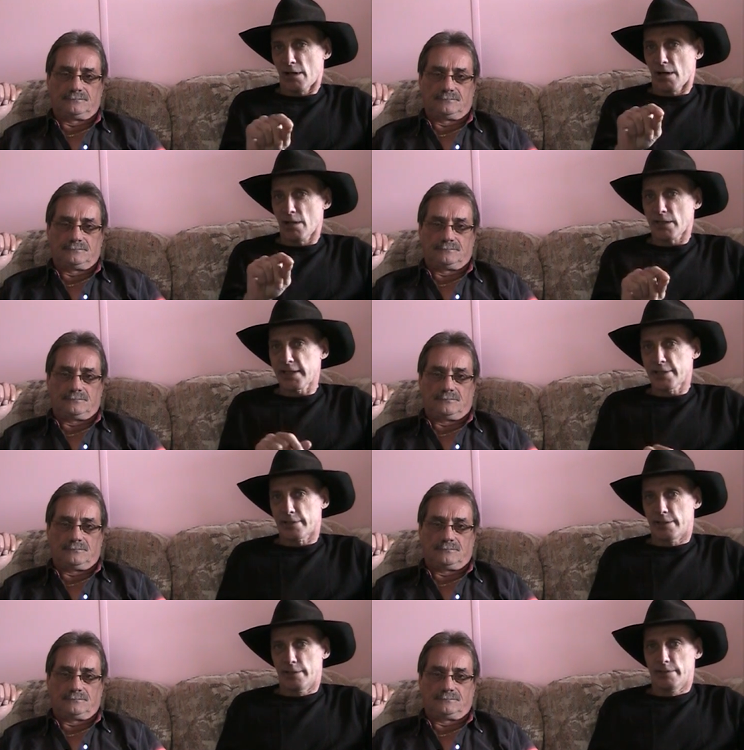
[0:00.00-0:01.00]
Speaker 1: our
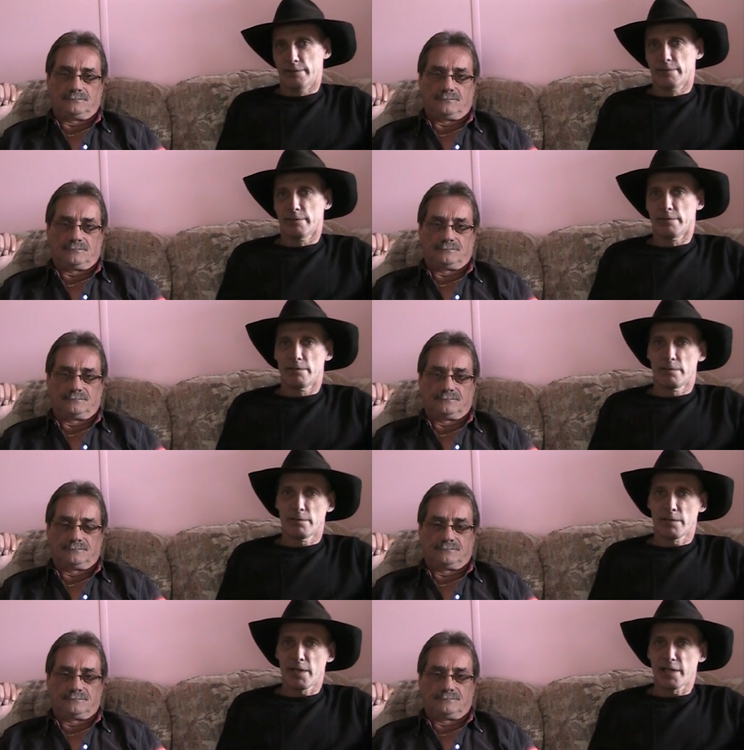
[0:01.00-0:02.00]
leader
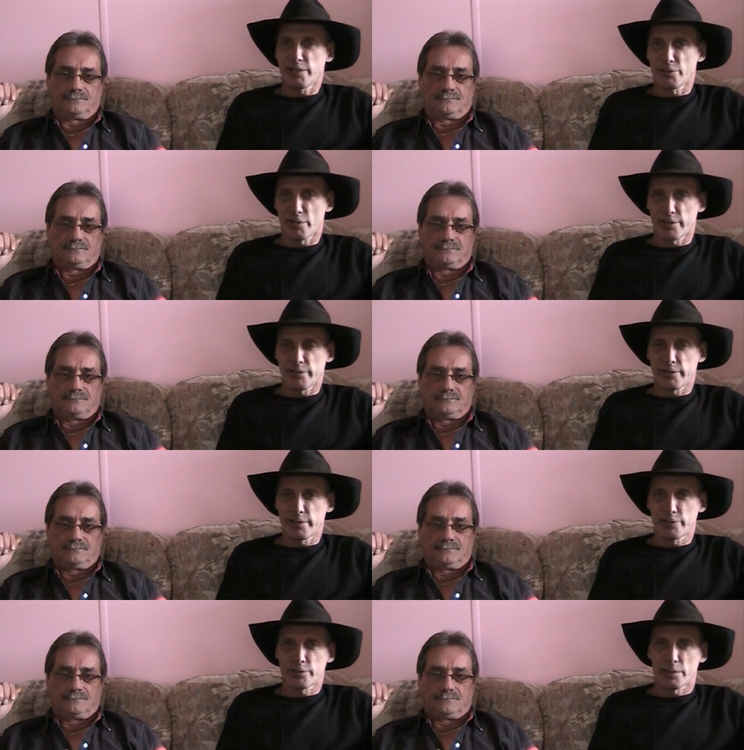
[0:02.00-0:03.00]
and you're not doing
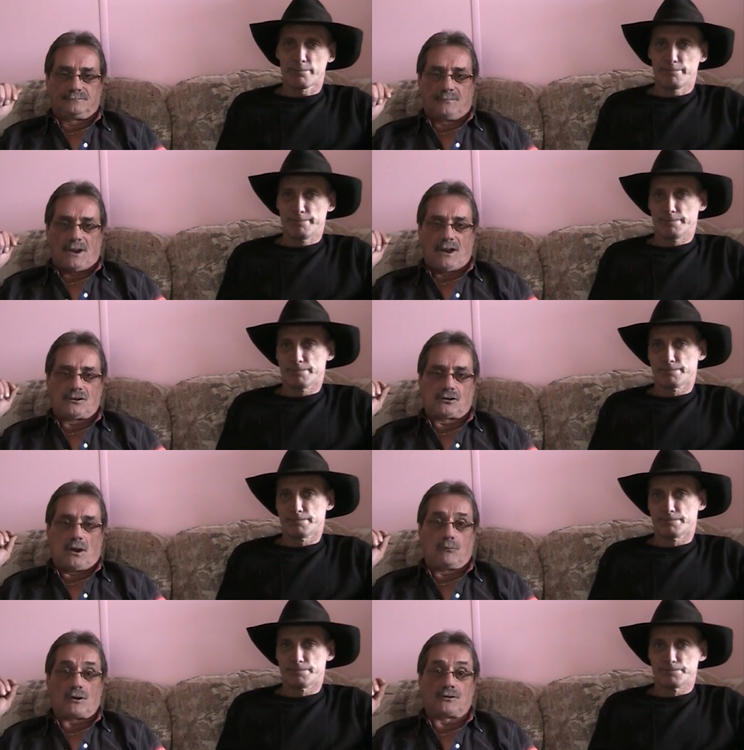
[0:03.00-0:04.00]
your job. He's
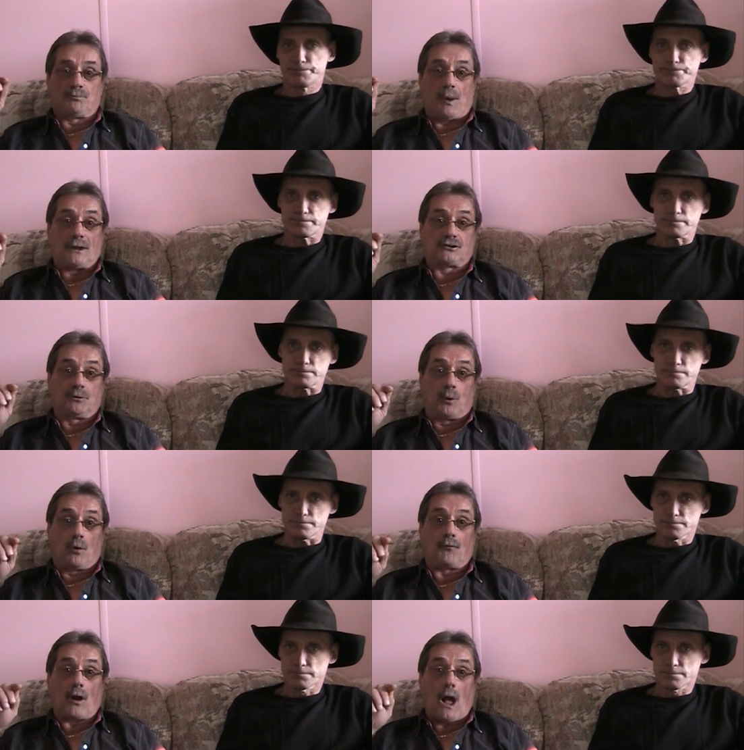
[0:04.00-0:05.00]
responsible
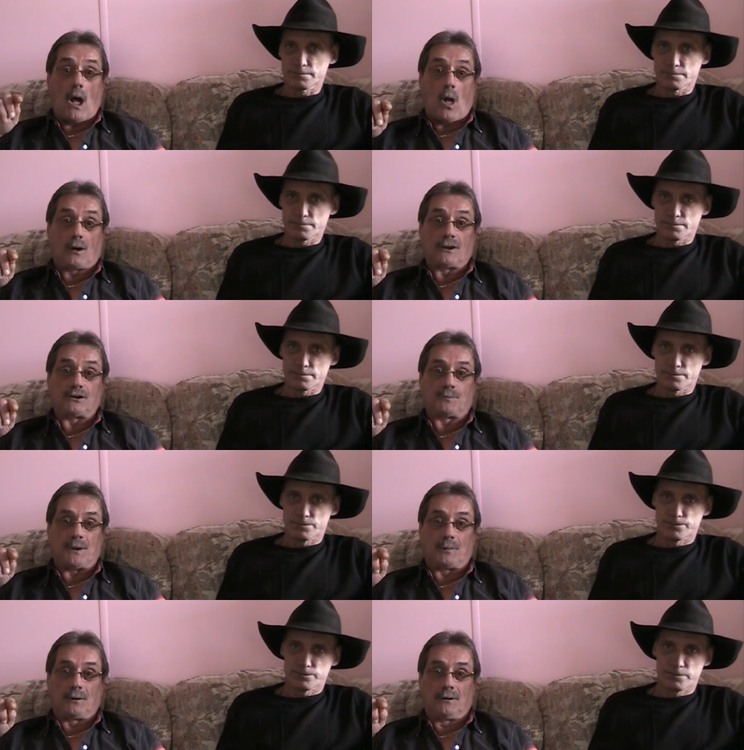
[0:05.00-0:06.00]
for all of these
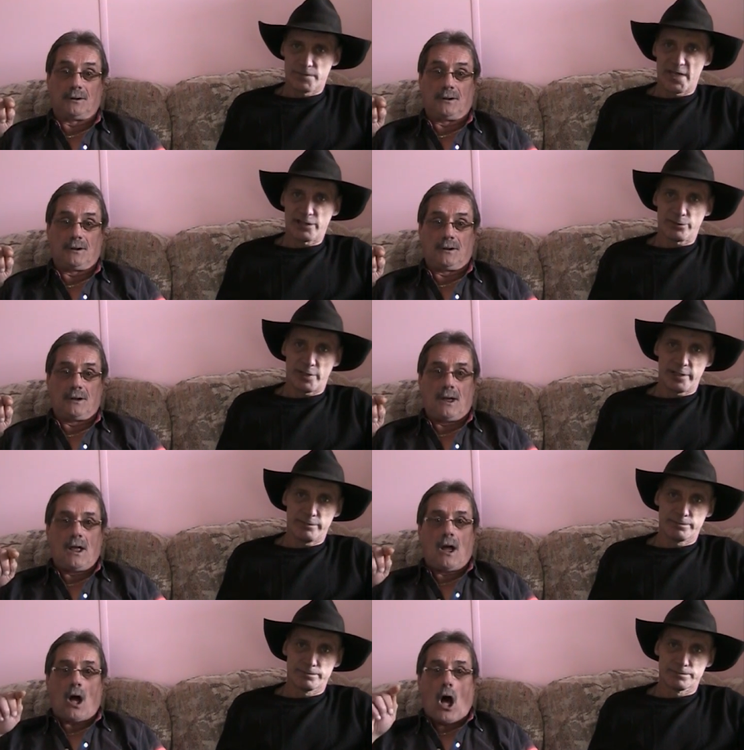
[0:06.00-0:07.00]
people. That's right.
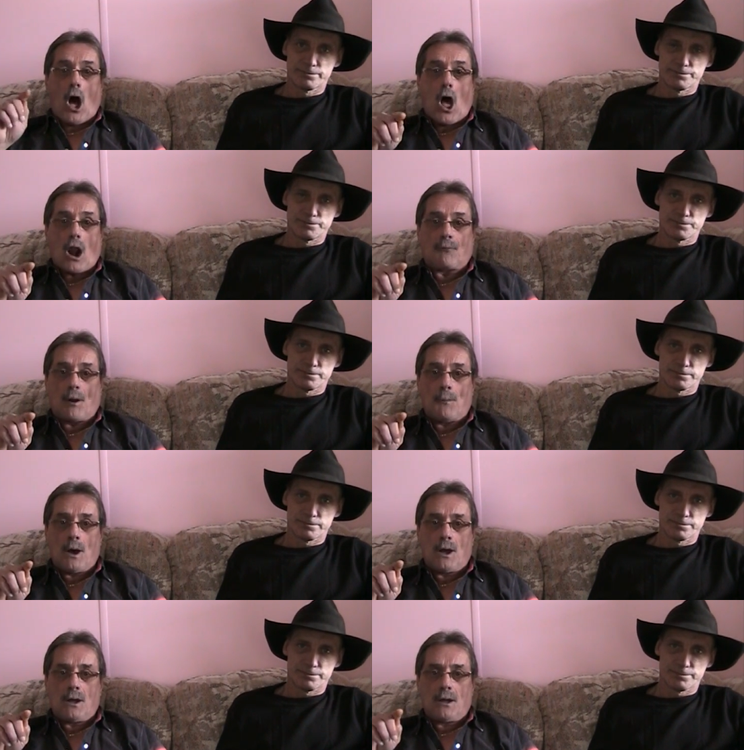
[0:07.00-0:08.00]
All of them.
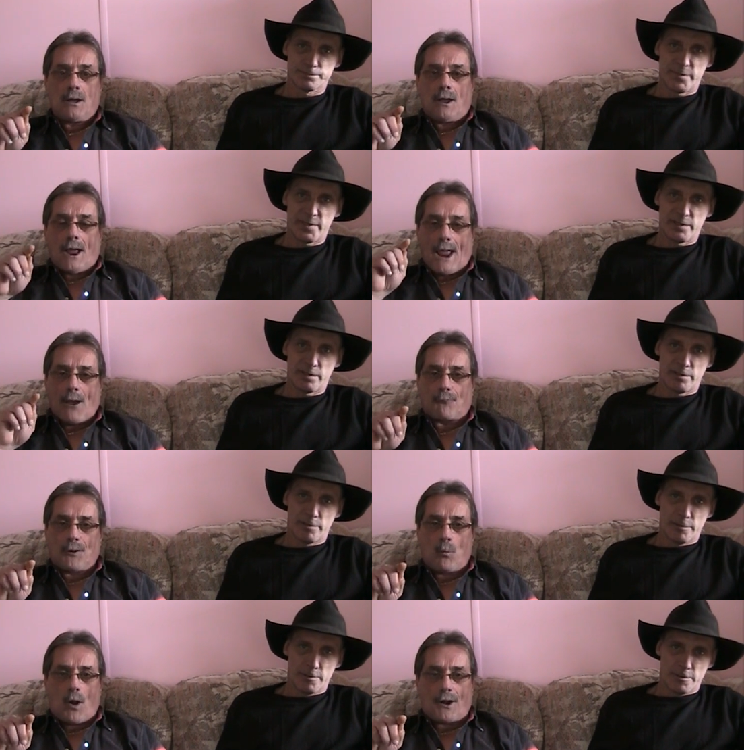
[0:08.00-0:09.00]

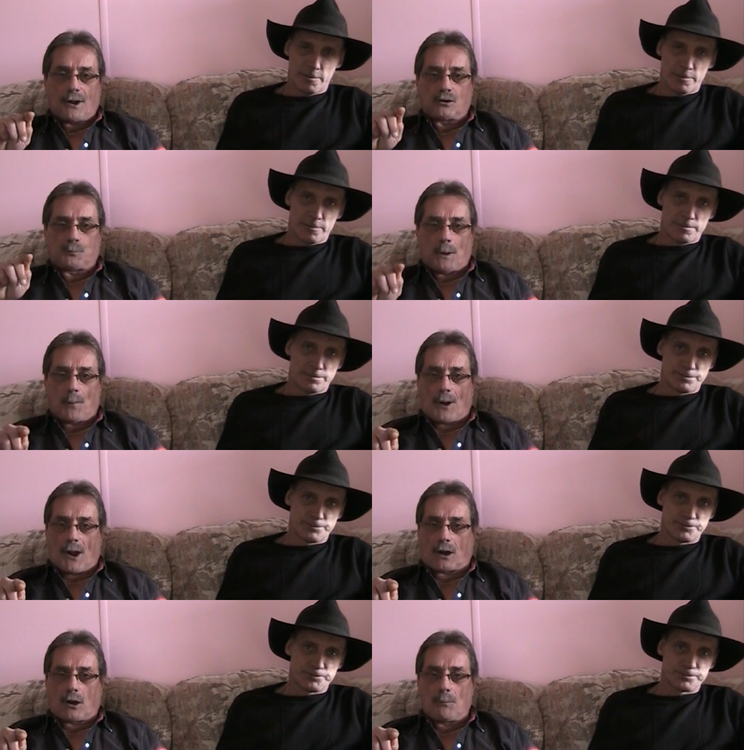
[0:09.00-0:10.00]
Every one of these people that
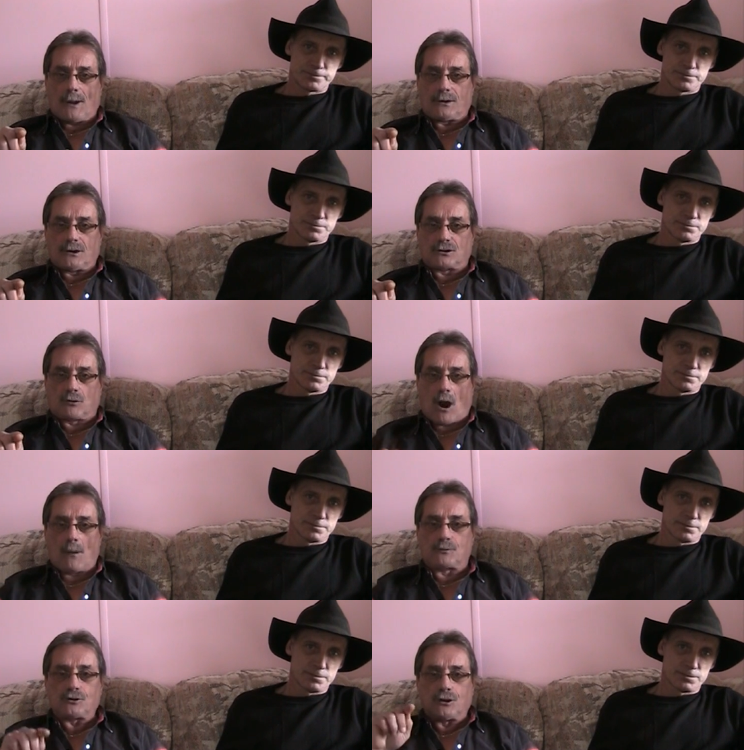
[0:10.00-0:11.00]
are committing these
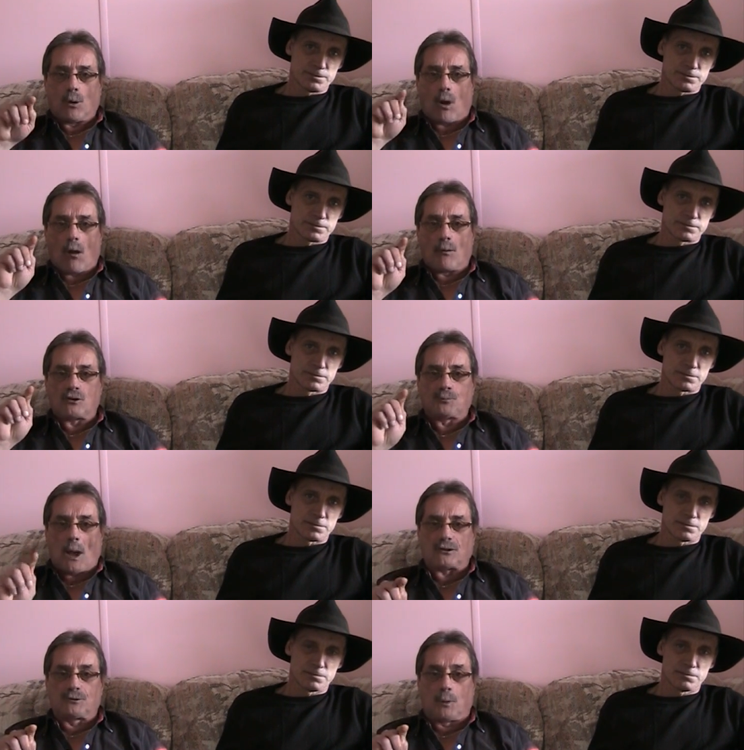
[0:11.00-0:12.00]
crimes, you are
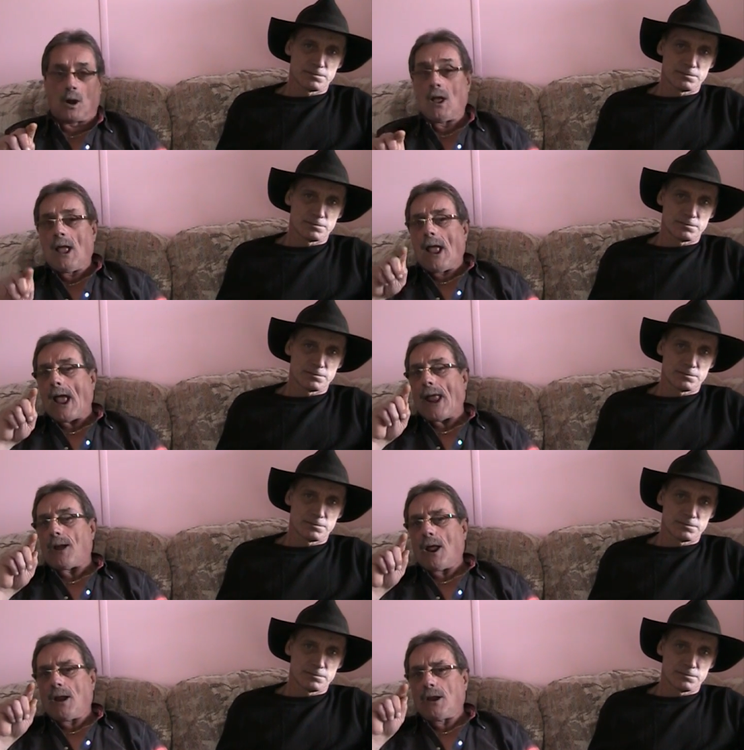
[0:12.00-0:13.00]
responsible. And
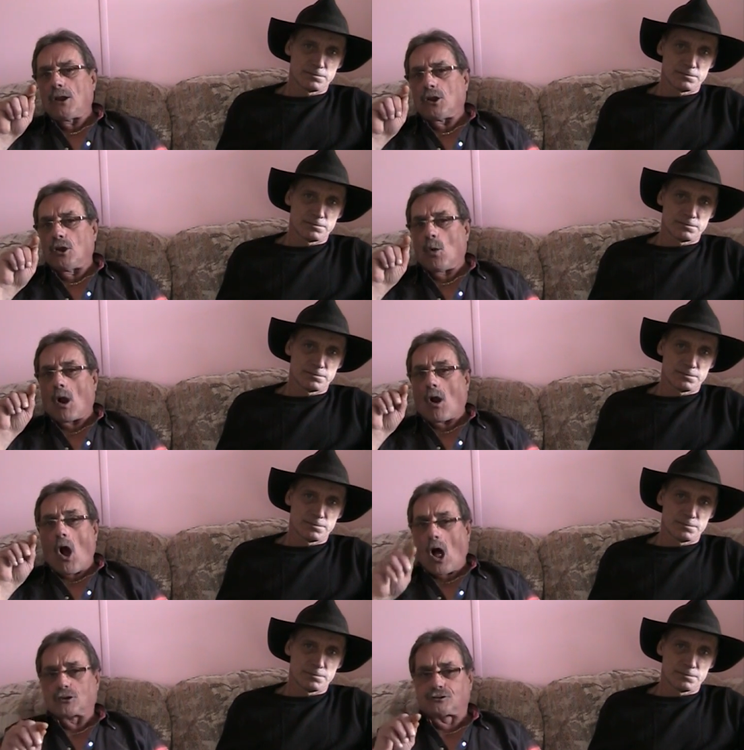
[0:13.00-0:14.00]
you are
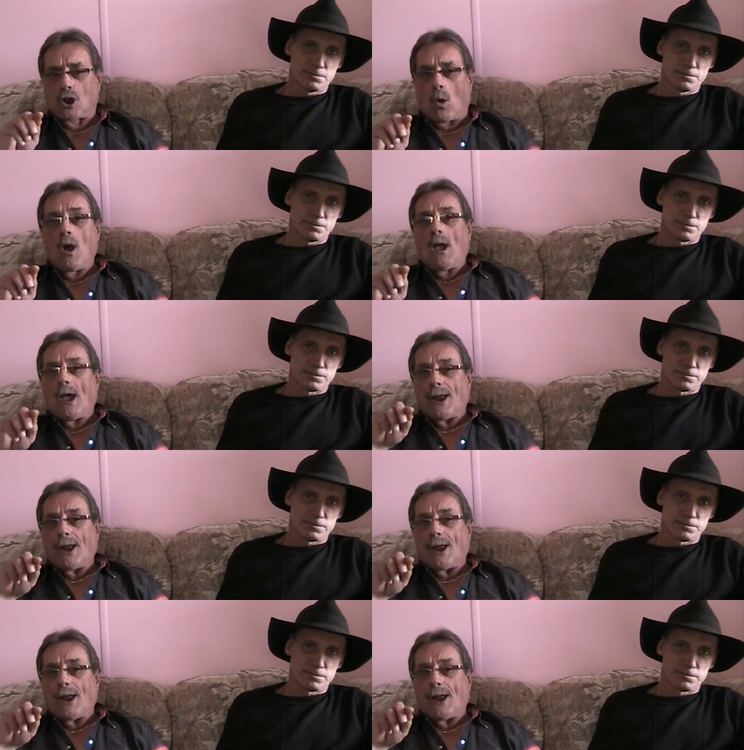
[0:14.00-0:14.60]
also an